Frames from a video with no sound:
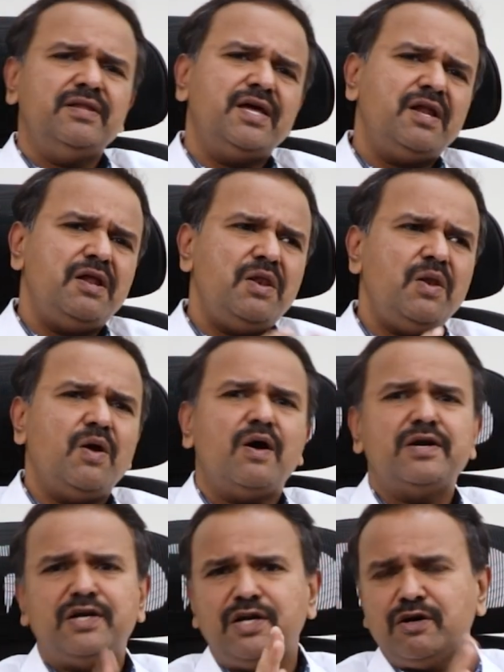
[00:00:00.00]
there are a
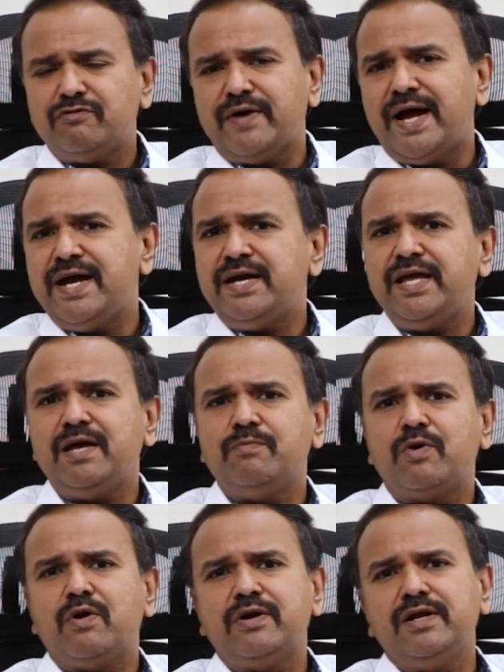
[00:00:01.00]
lot of
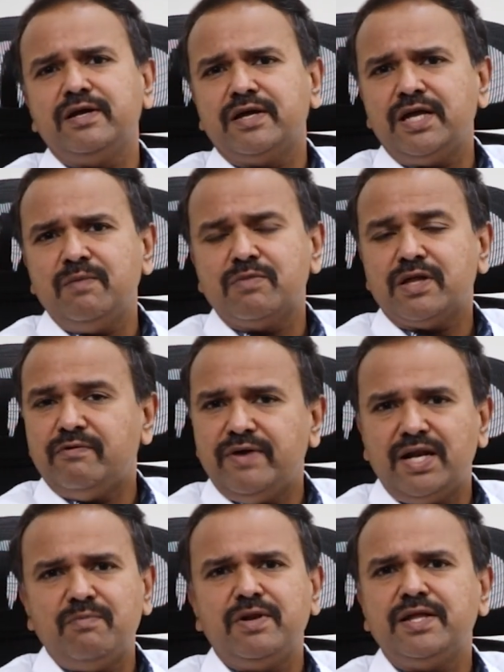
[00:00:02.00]
anti-hemorrhoidal creams
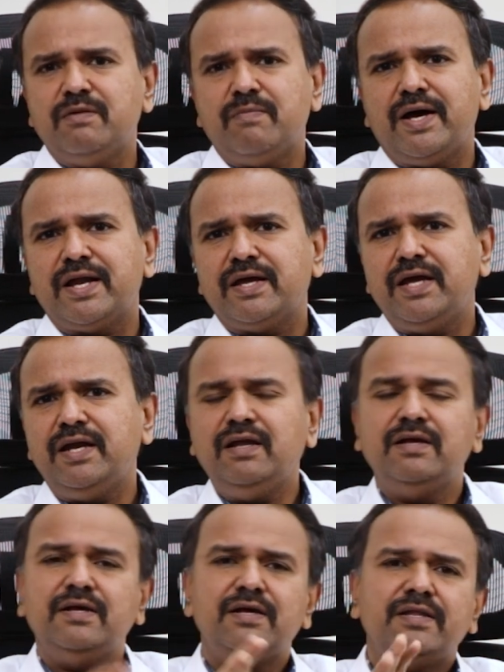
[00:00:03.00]
available in the market
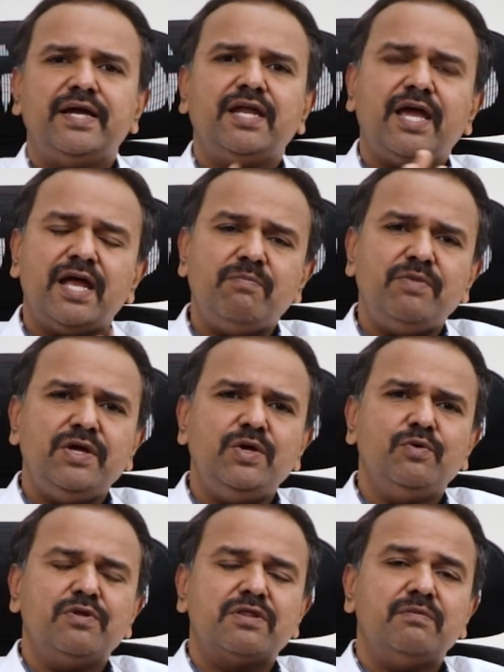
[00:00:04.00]
that can be
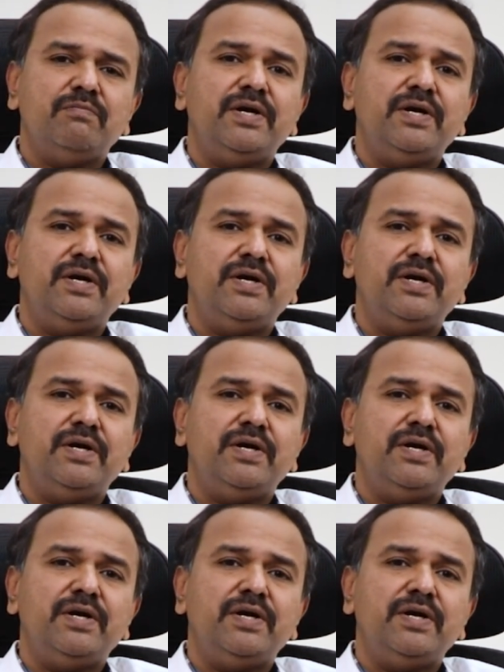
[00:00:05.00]
used,